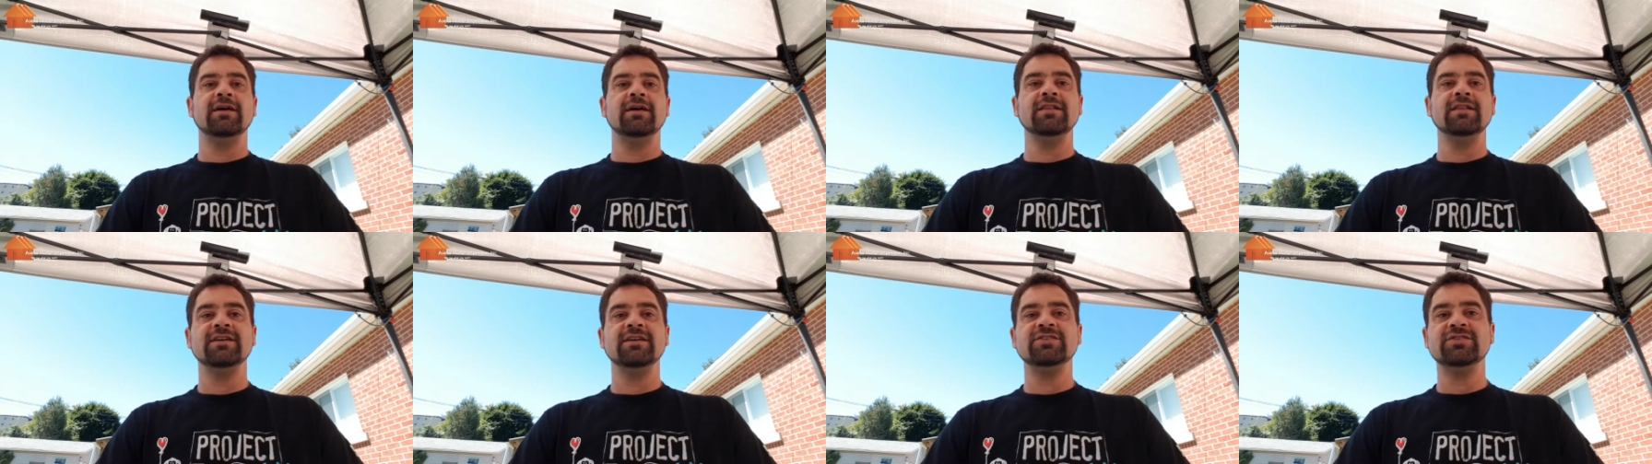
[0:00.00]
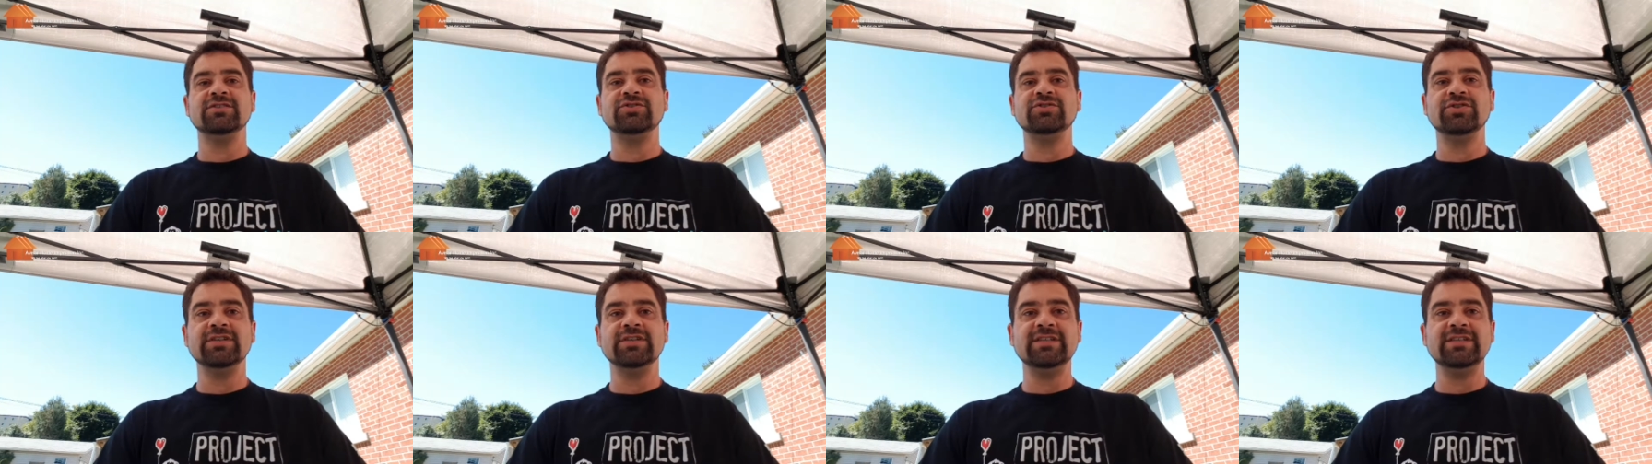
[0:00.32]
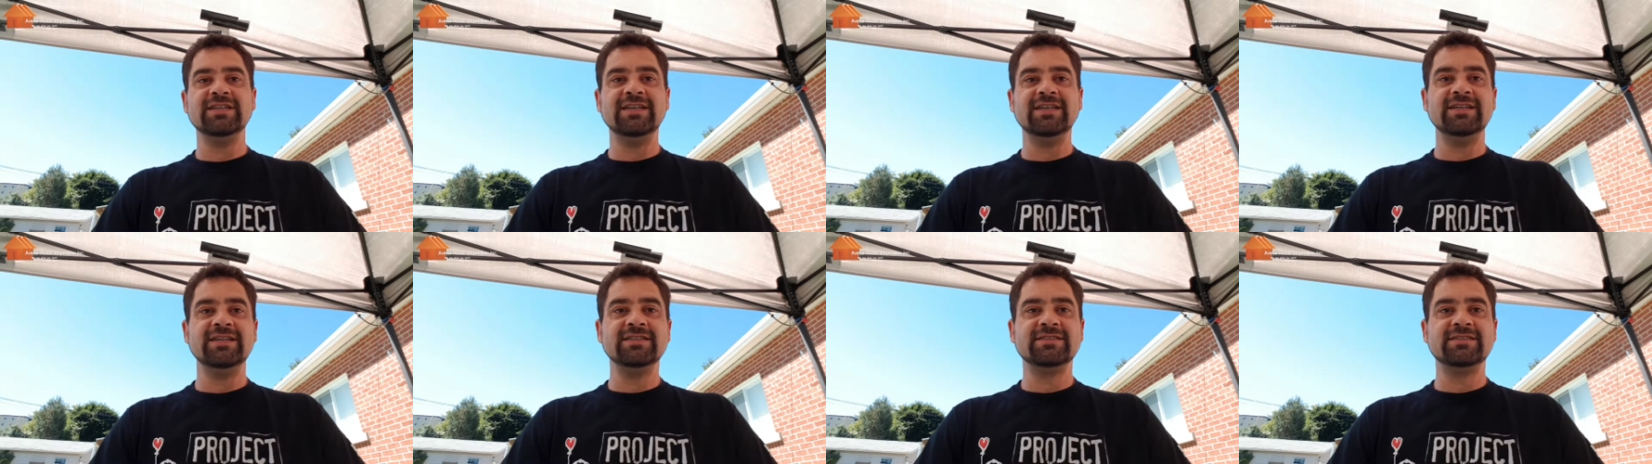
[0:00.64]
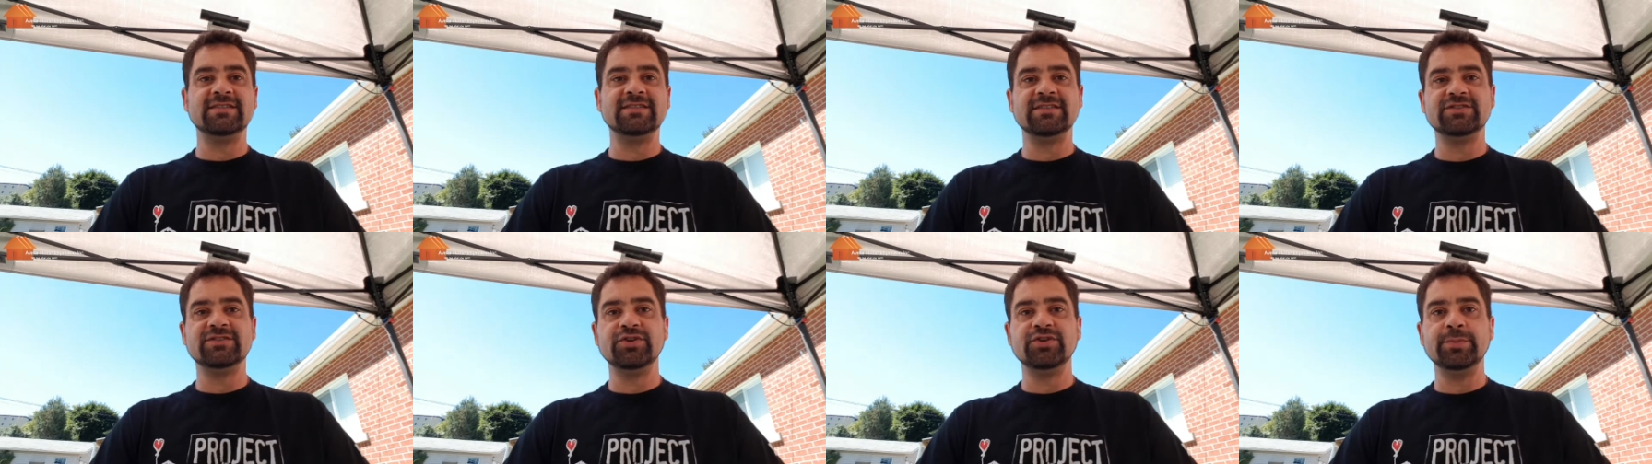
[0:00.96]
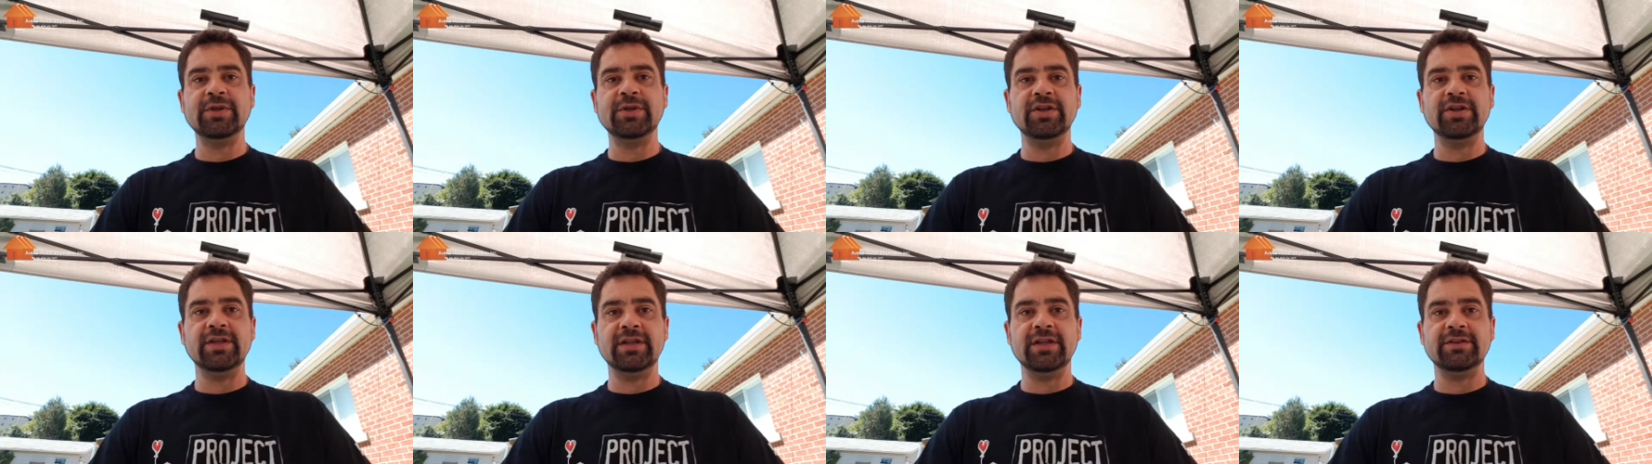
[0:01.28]
Electricity is
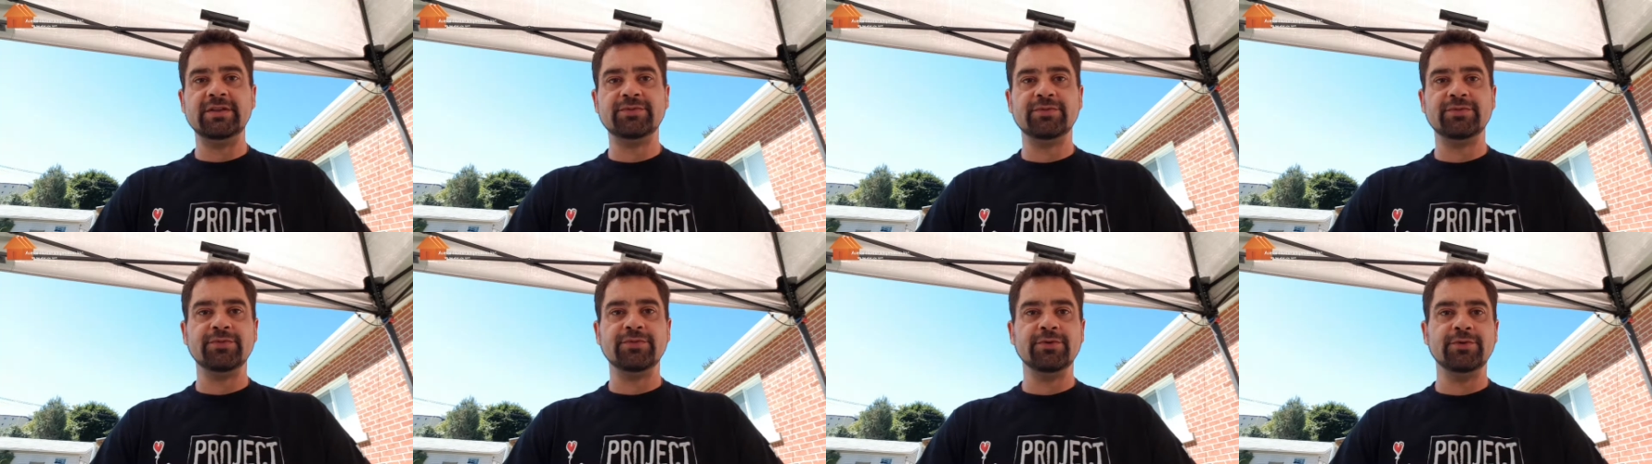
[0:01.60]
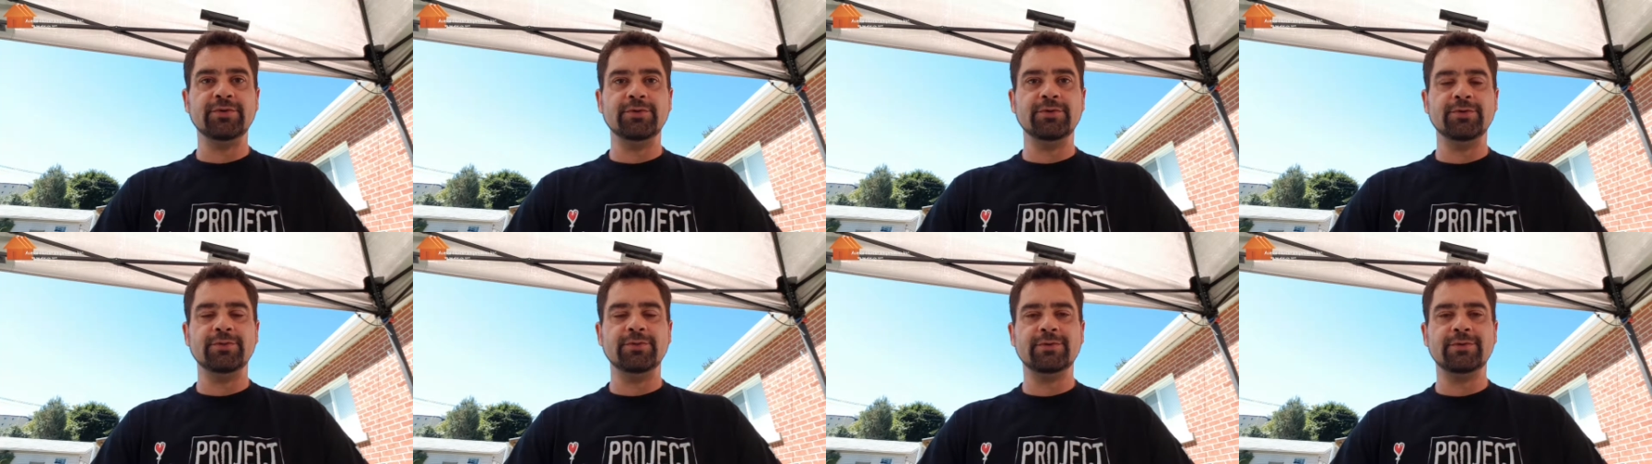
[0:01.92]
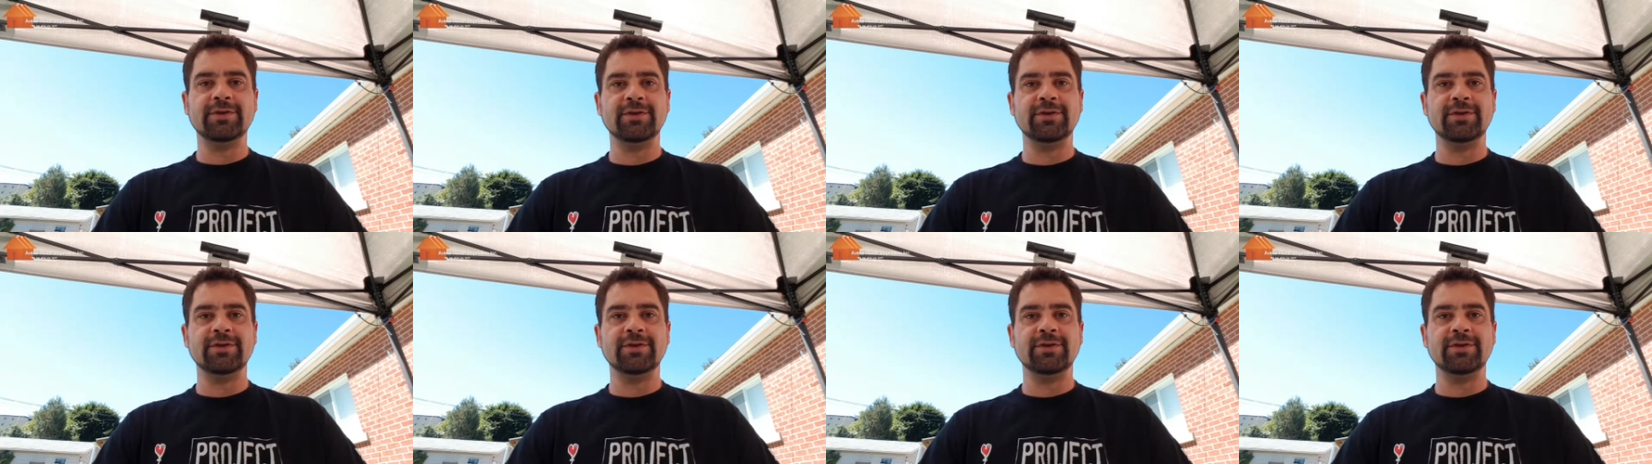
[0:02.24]
distributed through